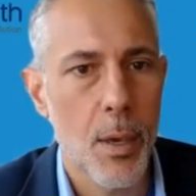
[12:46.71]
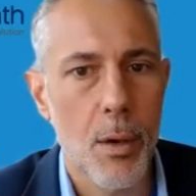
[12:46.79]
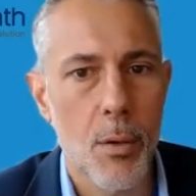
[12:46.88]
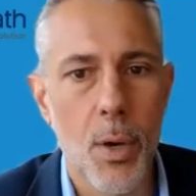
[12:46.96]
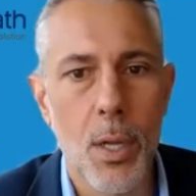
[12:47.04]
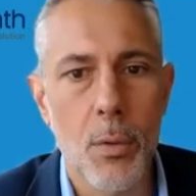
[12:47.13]

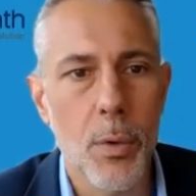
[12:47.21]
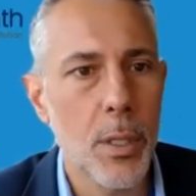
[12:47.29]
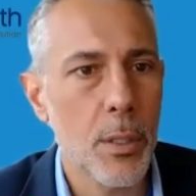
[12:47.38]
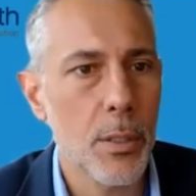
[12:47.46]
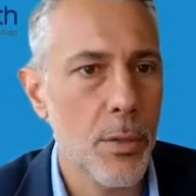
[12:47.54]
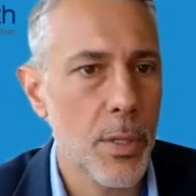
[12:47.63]
Well, we
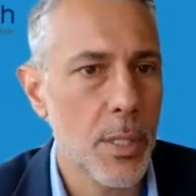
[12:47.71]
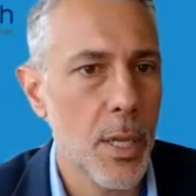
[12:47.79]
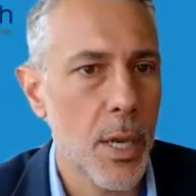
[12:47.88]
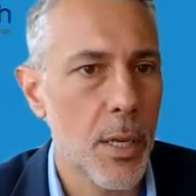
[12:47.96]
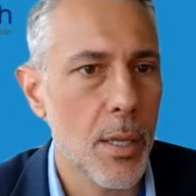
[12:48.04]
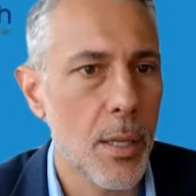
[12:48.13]
looked to a
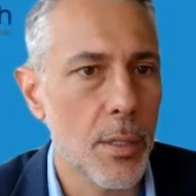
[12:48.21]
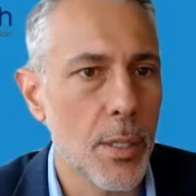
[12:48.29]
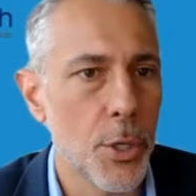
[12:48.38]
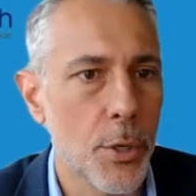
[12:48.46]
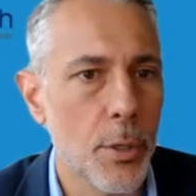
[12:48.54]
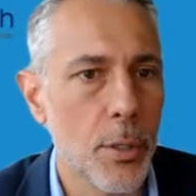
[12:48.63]
study that the
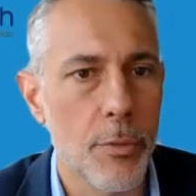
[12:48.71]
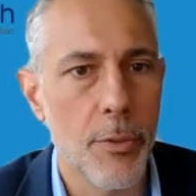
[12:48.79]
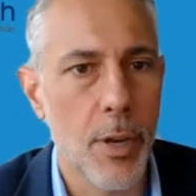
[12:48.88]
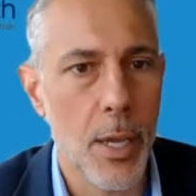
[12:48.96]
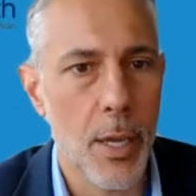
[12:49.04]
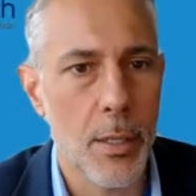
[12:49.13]
Journal of
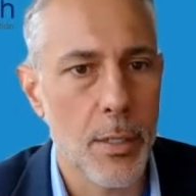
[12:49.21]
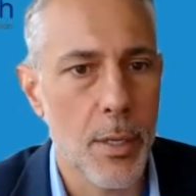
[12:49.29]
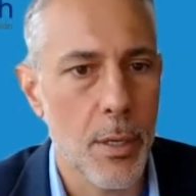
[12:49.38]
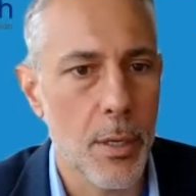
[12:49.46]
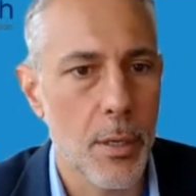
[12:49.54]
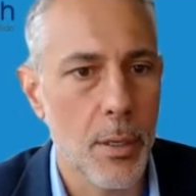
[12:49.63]
Finance
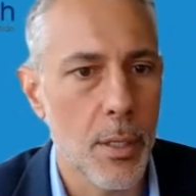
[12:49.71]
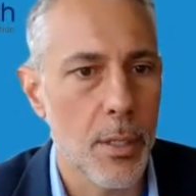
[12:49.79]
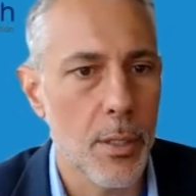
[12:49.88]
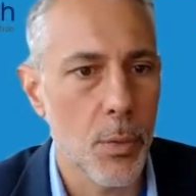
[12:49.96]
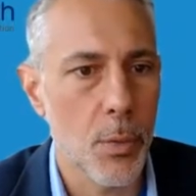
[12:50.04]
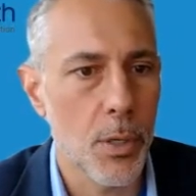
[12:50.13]
did, and
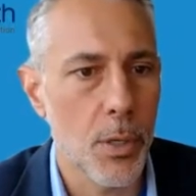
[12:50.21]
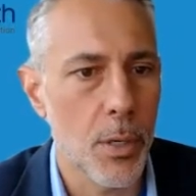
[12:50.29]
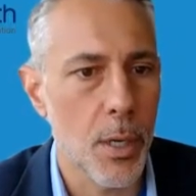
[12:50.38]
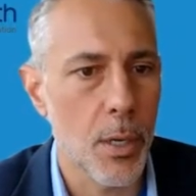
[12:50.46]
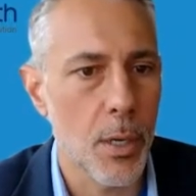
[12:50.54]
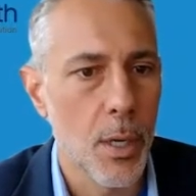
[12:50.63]
these
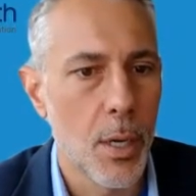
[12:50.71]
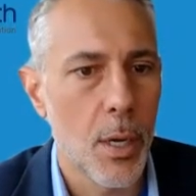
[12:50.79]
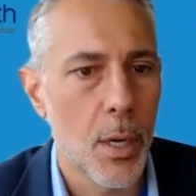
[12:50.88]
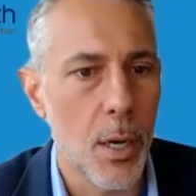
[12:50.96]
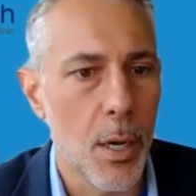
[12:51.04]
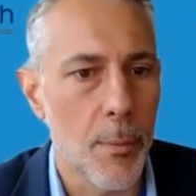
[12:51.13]
were
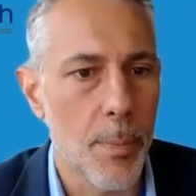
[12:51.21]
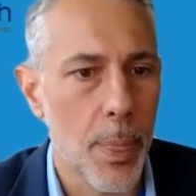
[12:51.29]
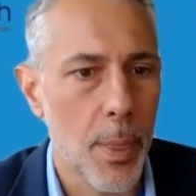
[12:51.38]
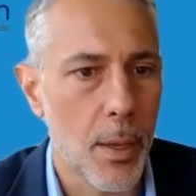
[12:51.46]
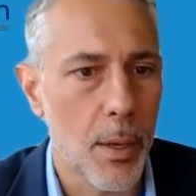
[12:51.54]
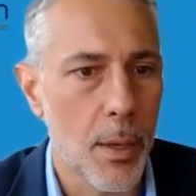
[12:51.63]

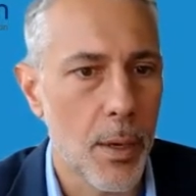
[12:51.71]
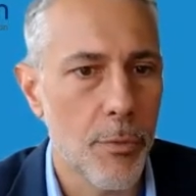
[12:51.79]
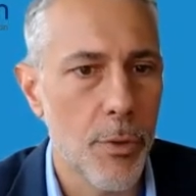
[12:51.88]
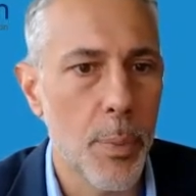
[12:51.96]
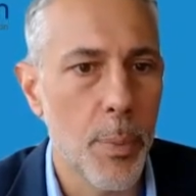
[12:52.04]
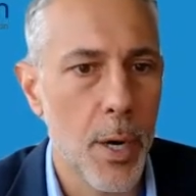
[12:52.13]
a
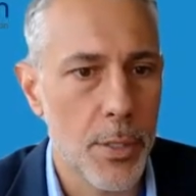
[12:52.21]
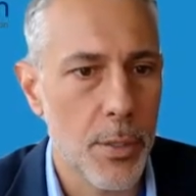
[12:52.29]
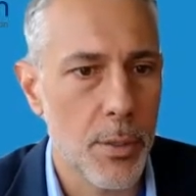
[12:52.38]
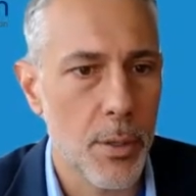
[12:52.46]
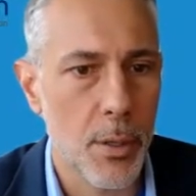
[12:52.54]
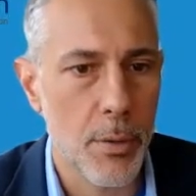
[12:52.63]
few
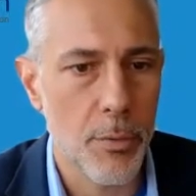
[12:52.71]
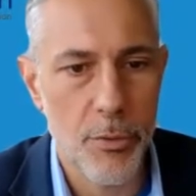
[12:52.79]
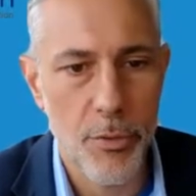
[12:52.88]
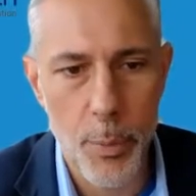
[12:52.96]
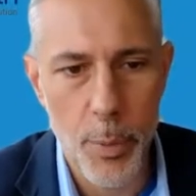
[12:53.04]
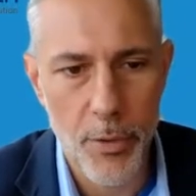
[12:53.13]

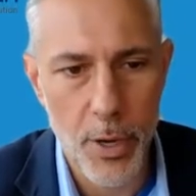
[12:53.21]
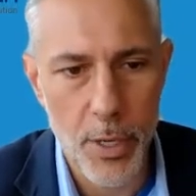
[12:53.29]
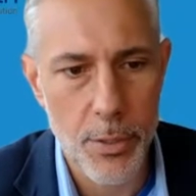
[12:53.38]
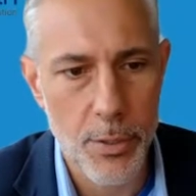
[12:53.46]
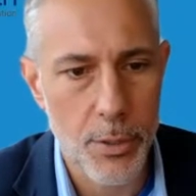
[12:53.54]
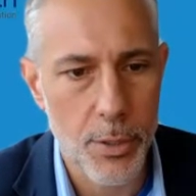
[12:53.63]

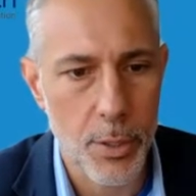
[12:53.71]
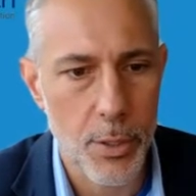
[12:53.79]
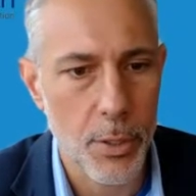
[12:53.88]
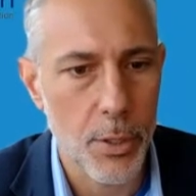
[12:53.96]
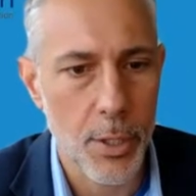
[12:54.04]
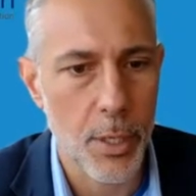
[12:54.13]
professors took a
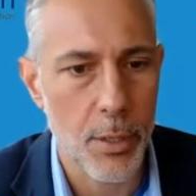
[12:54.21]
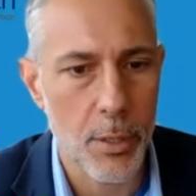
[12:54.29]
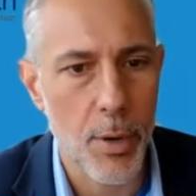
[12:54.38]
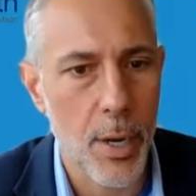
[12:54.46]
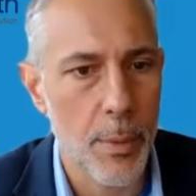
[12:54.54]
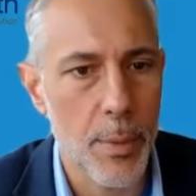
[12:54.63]
look at the
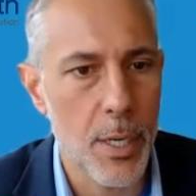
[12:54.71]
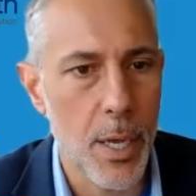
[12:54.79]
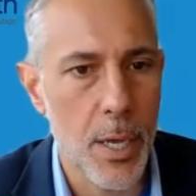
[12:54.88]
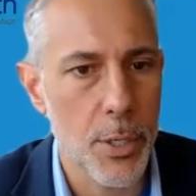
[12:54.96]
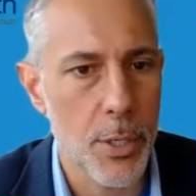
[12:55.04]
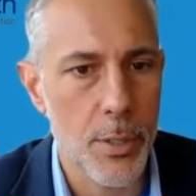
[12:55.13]

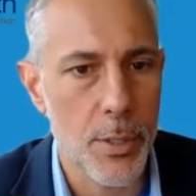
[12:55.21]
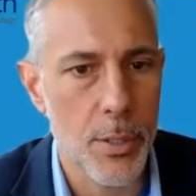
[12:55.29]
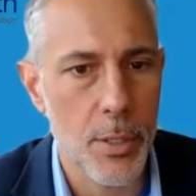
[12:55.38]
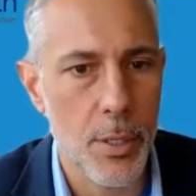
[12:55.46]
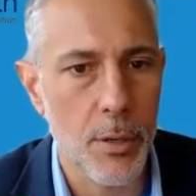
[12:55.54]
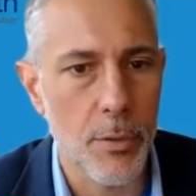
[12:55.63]

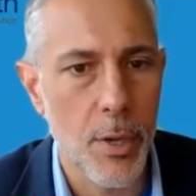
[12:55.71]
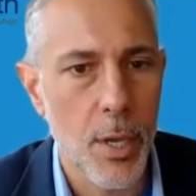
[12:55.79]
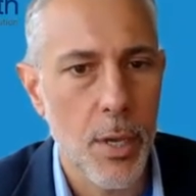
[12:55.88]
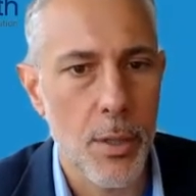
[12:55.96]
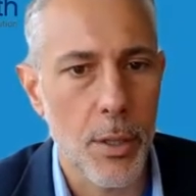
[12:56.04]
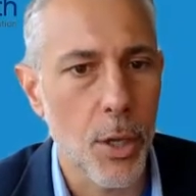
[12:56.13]
recommendations of
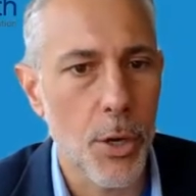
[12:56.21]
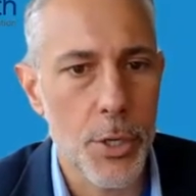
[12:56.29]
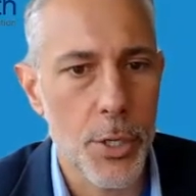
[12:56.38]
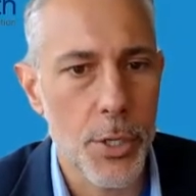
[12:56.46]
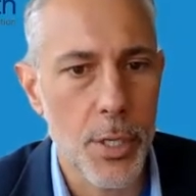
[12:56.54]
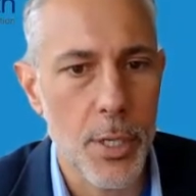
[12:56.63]
the
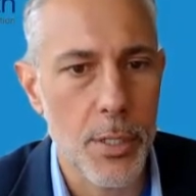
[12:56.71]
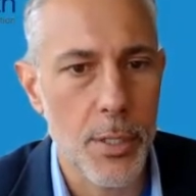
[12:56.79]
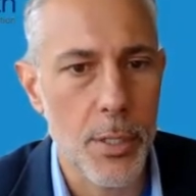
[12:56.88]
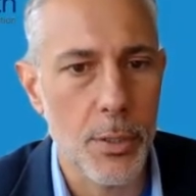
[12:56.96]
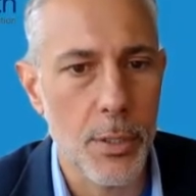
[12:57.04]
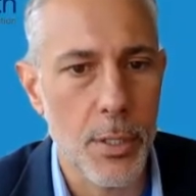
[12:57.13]
largest
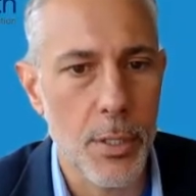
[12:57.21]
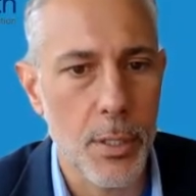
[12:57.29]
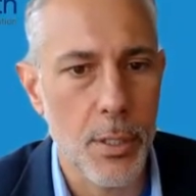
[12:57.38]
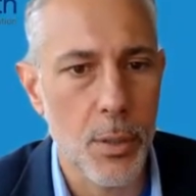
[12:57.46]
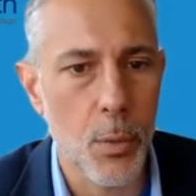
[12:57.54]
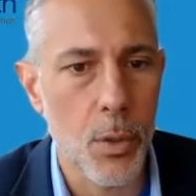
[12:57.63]
consultants
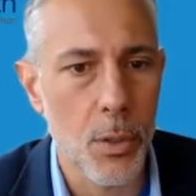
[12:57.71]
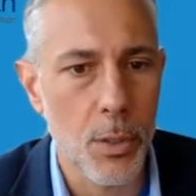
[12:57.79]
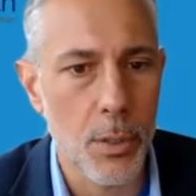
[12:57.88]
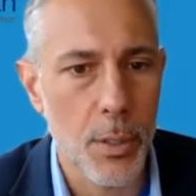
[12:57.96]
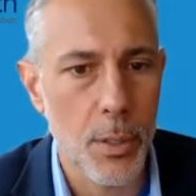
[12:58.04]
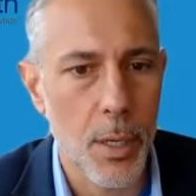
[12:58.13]
in the
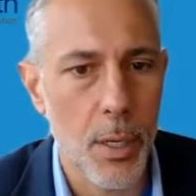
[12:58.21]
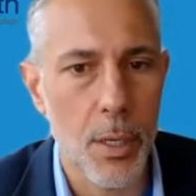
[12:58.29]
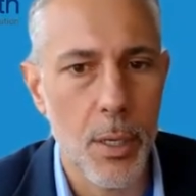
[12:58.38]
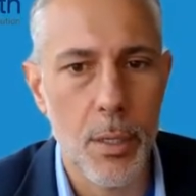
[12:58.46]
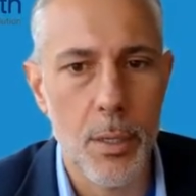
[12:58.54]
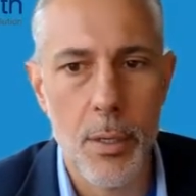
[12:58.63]
world,
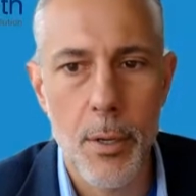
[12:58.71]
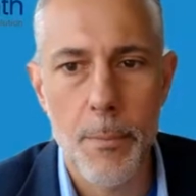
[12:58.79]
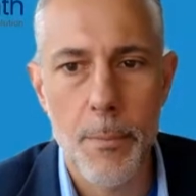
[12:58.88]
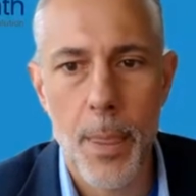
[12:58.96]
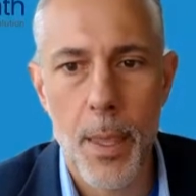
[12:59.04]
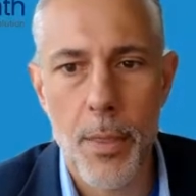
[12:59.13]
and
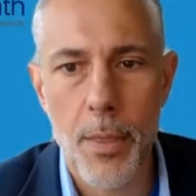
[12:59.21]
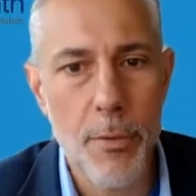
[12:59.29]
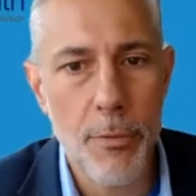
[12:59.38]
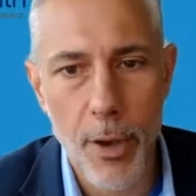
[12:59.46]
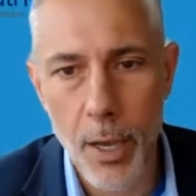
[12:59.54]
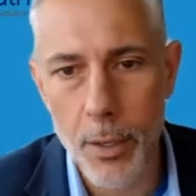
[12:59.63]
they
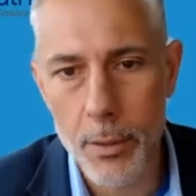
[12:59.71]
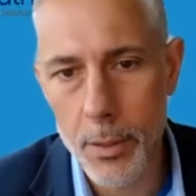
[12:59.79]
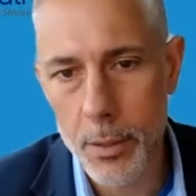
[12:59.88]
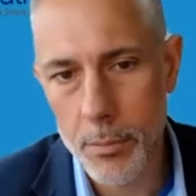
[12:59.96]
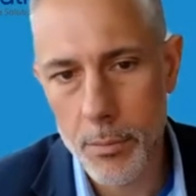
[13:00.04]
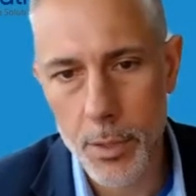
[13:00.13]
found,
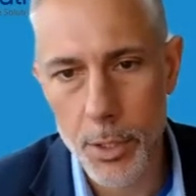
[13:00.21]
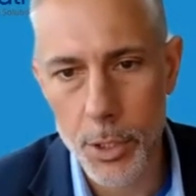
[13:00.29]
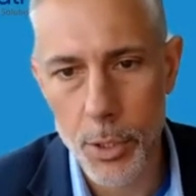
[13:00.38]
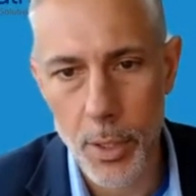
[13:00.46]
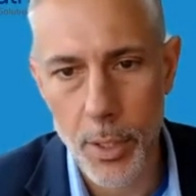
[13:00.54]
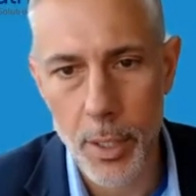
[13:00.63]
to
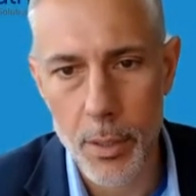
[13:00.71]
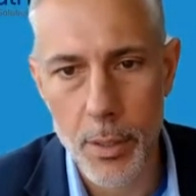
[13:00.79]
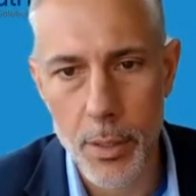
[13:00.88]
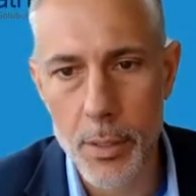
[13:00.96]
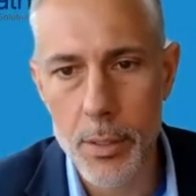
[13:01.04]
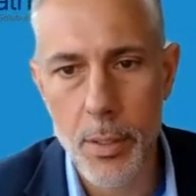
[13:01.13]
shortcut
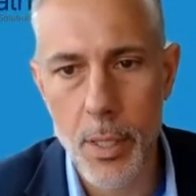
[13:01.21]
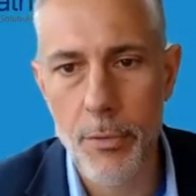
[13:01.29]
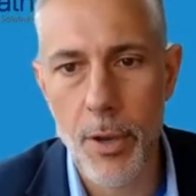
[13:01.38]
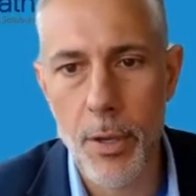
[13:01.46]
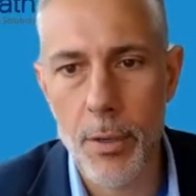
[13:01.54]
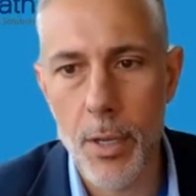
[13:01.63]
this, they
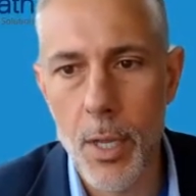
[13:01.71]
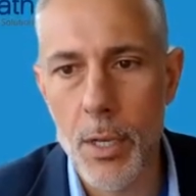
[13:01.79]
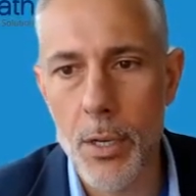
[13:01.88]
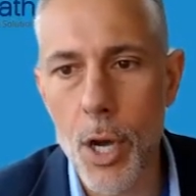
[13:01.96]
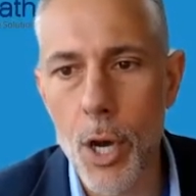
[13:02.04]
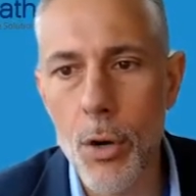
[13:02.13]
found
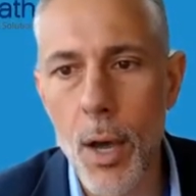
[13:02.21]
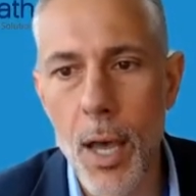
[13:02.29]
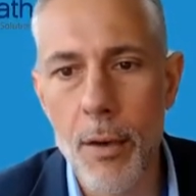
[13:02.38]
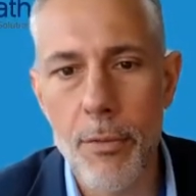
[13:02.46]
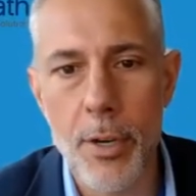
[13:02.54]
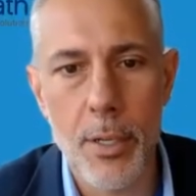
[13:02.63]
no
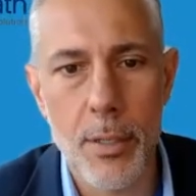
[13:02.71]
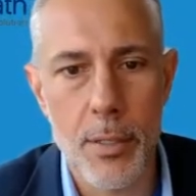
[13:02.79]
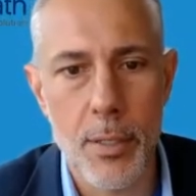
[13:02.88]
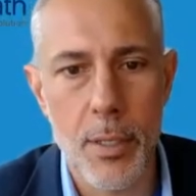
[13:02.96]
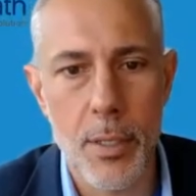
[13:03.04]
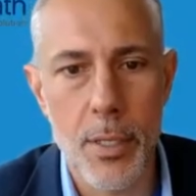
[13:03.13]
evidence
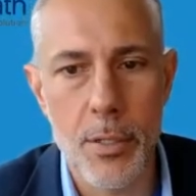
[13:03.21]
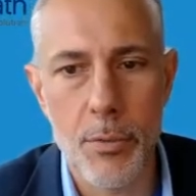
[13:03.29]
that these